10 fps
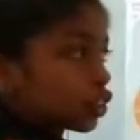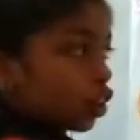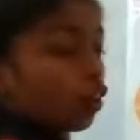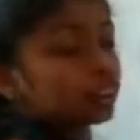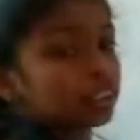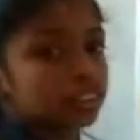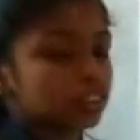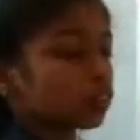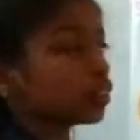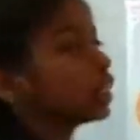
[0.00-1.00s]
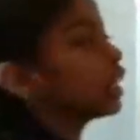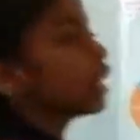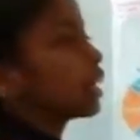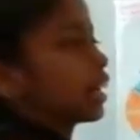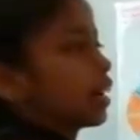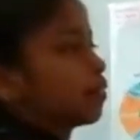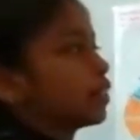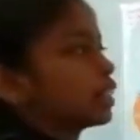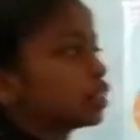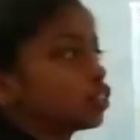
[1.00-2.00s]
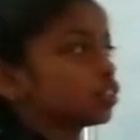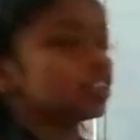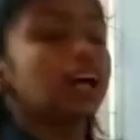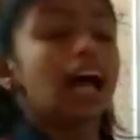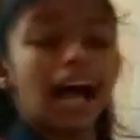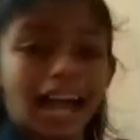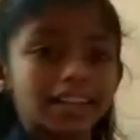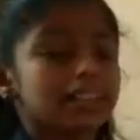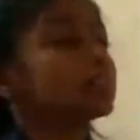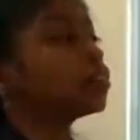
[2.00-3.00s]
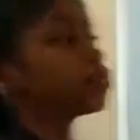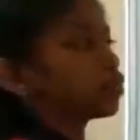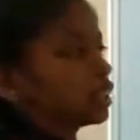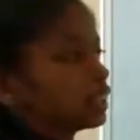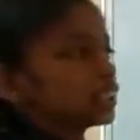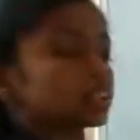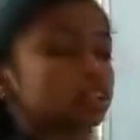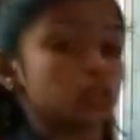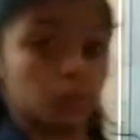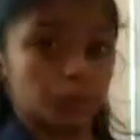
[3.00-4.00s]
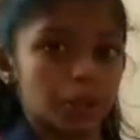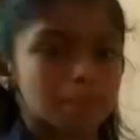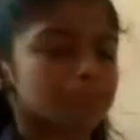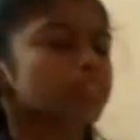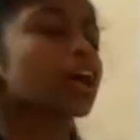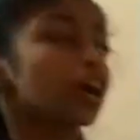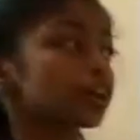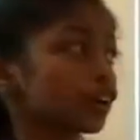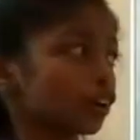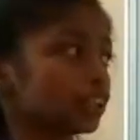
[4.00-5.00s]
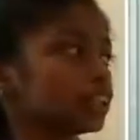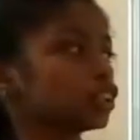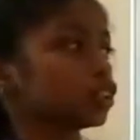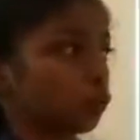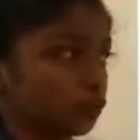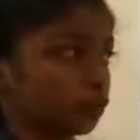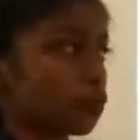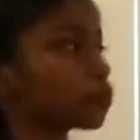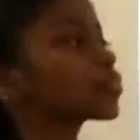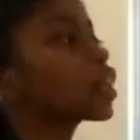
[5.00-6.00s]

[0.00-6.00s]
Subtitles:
torrid zone, temperate zone, and frigid zone. Torrid zone.